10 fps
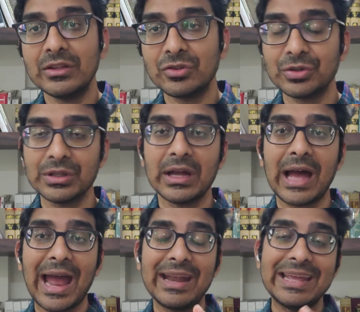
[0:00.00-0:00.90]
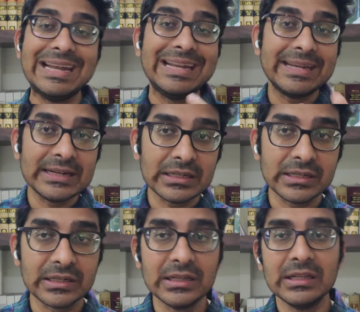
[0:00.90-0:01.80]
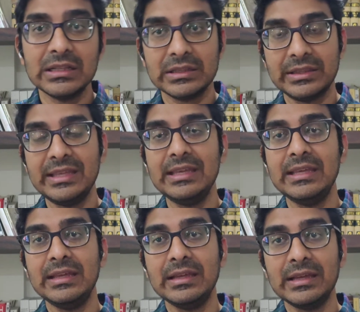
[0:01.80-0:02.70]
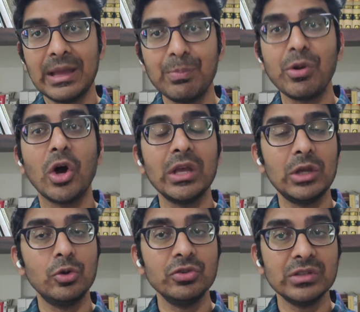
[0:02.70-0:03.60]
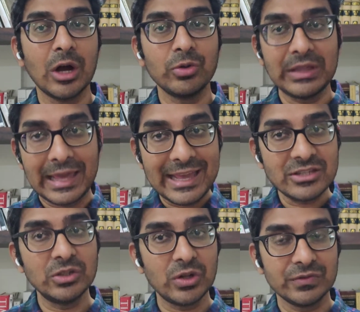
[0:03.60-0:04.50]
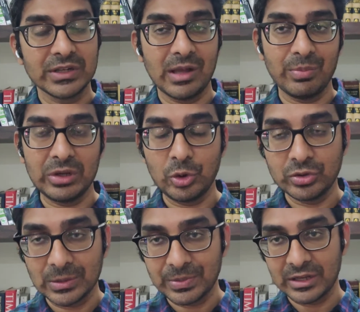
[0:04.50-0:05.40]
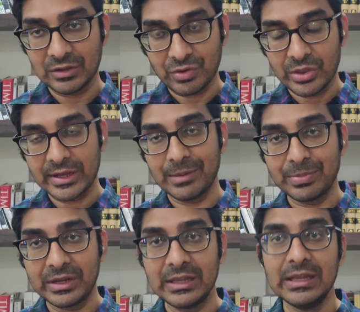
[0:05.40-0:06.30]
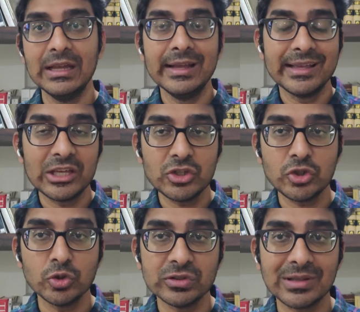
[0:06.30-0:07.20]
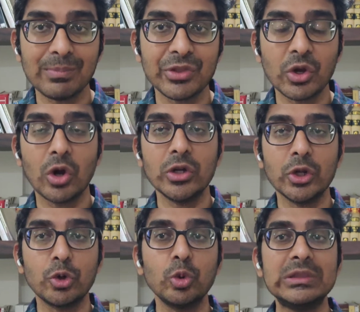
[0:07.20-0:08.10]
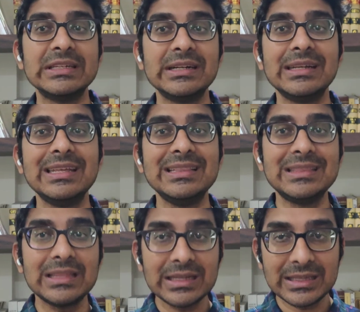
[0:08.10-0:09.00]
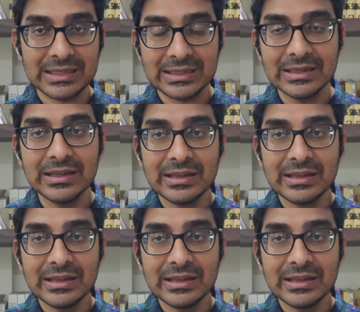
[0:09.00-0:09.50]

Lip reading: So, and in turn, the employee who's now the agent of the company, who's appearing for the company, issues something called a Rule 33